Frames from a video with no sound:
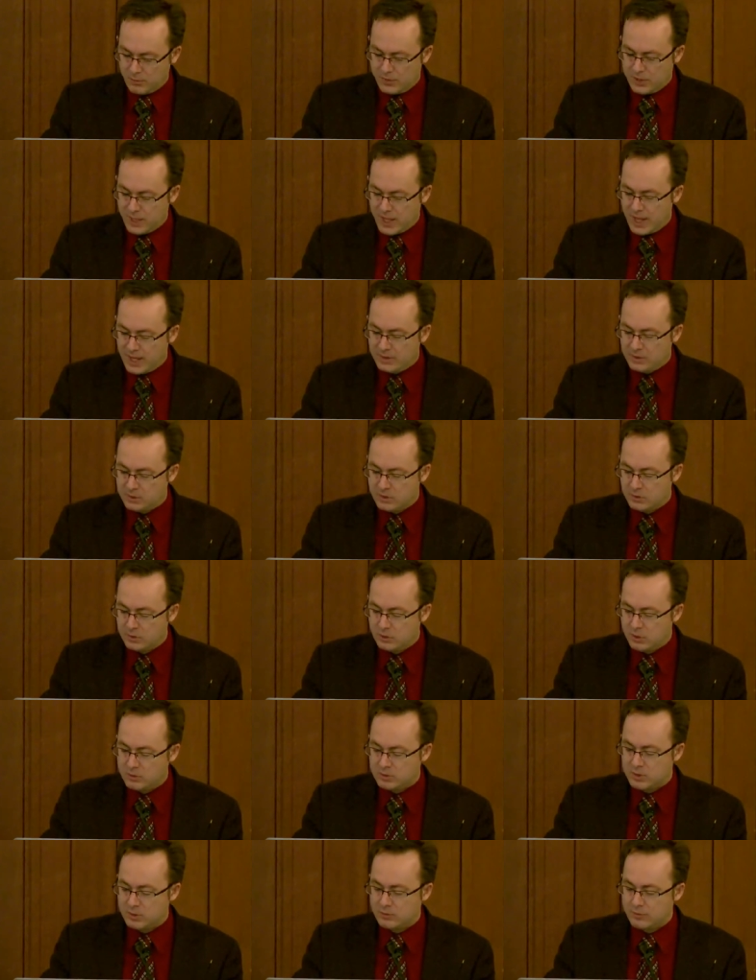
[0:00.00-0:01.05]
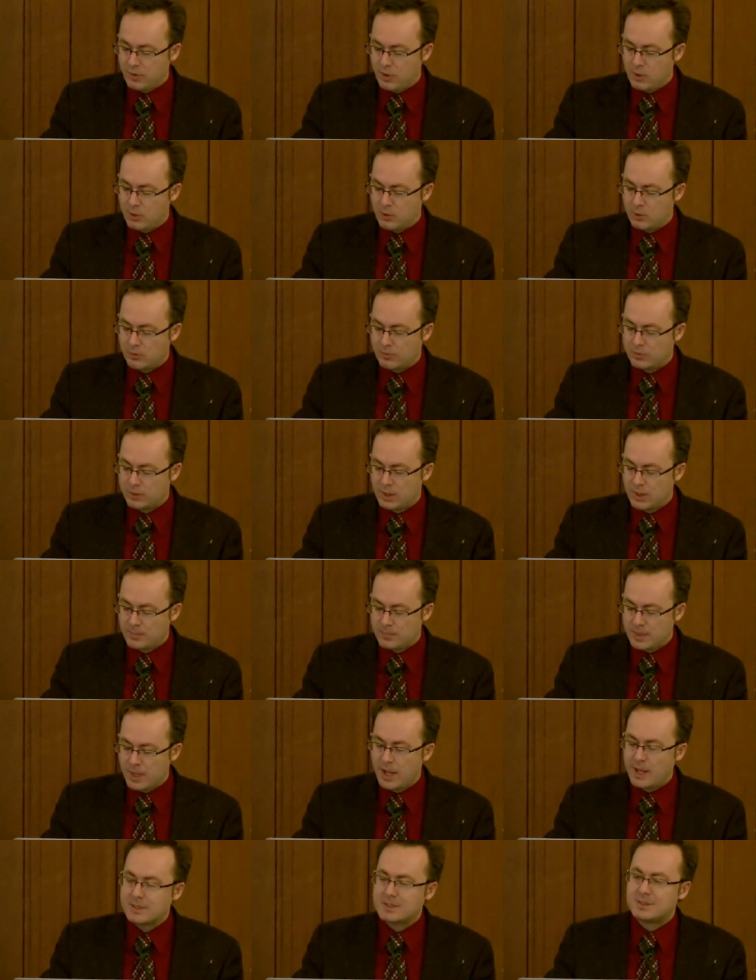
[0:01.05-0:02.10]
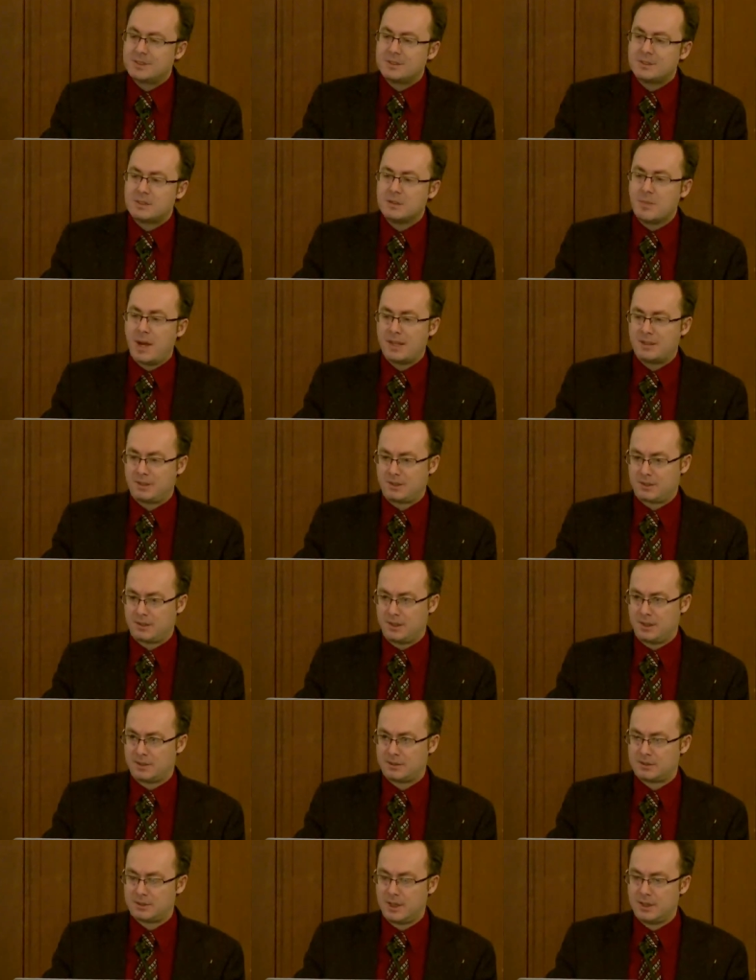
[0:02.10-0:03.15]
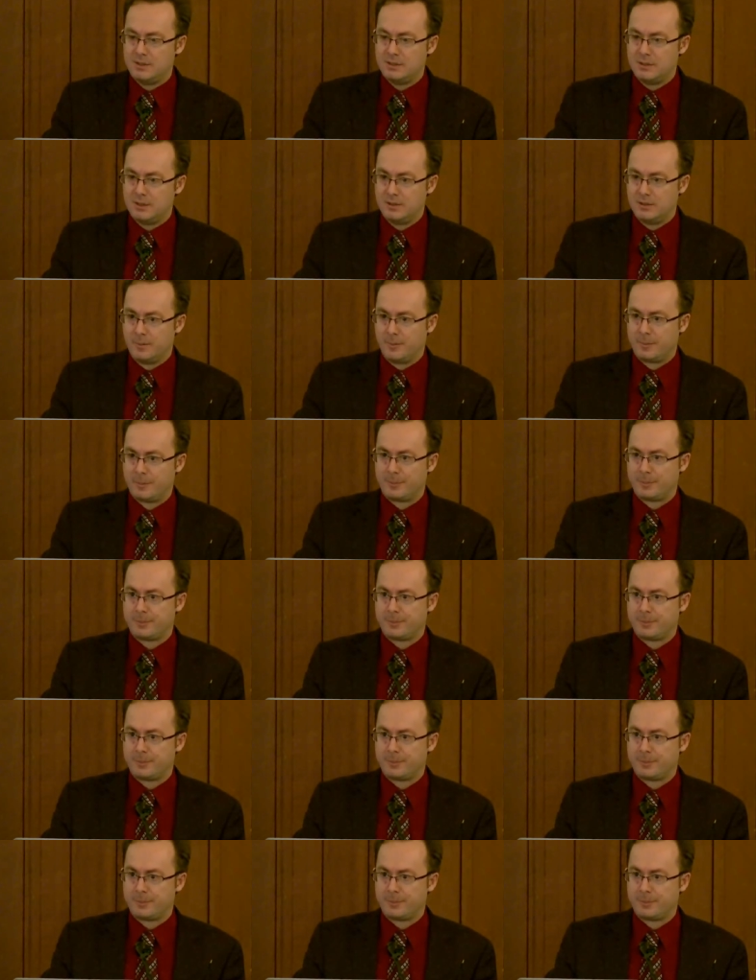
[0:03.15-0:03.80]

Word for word: of the ends and goods involved are systematically extended."